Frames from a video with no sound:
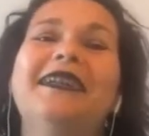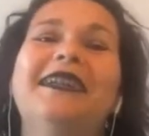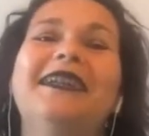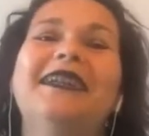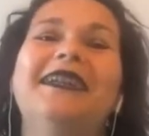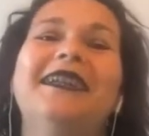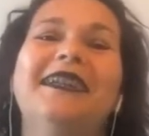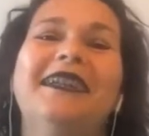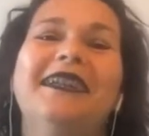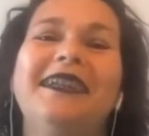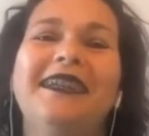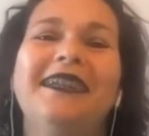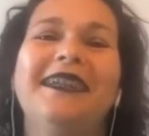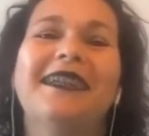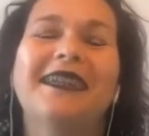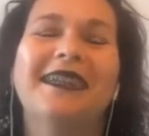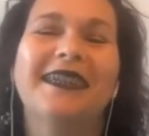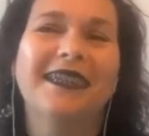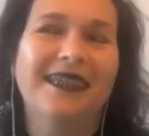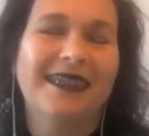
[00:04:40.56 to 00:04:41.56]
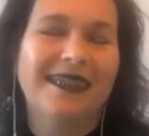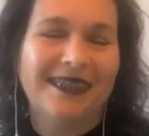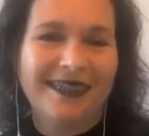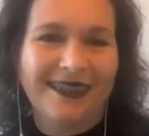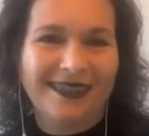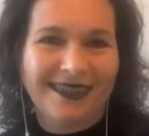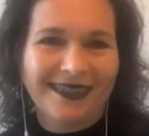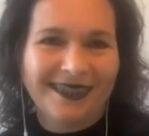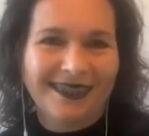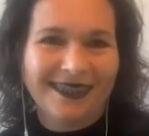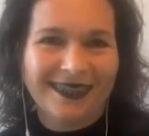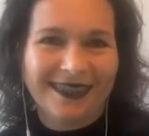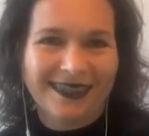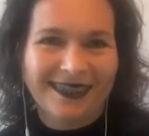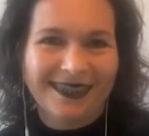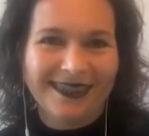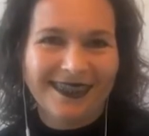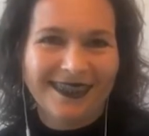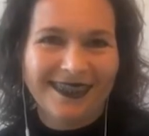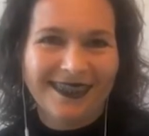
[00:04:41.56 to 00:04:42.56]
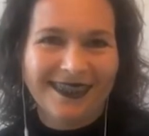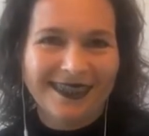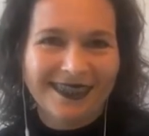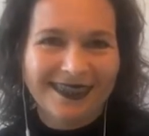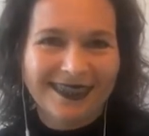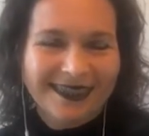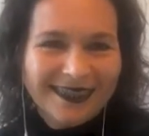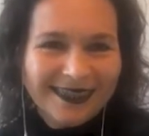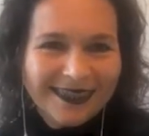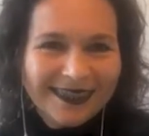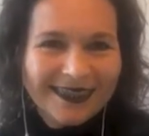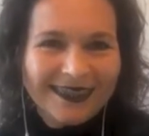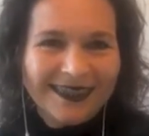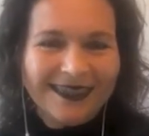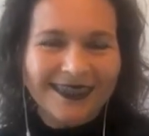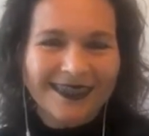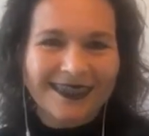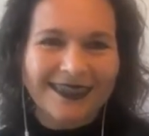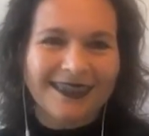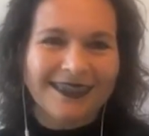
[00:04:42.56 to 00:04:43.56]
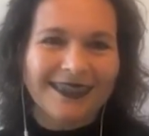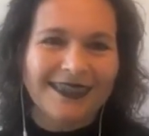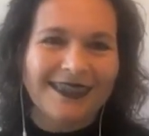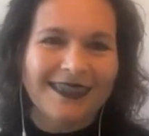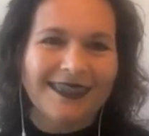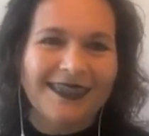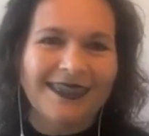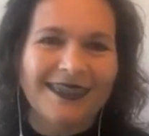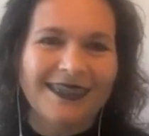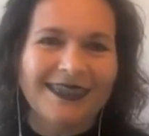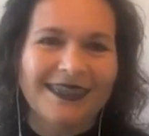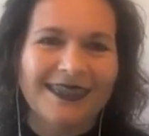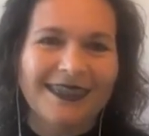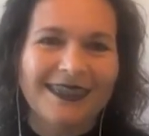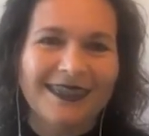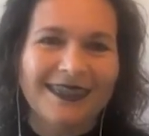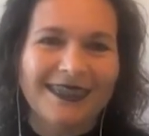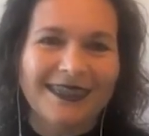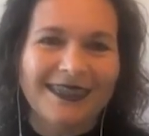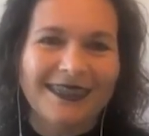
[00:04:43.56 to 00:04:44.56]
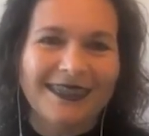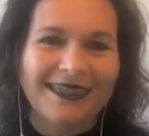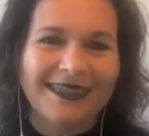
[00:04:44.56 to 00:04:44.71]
This person isn't speaking.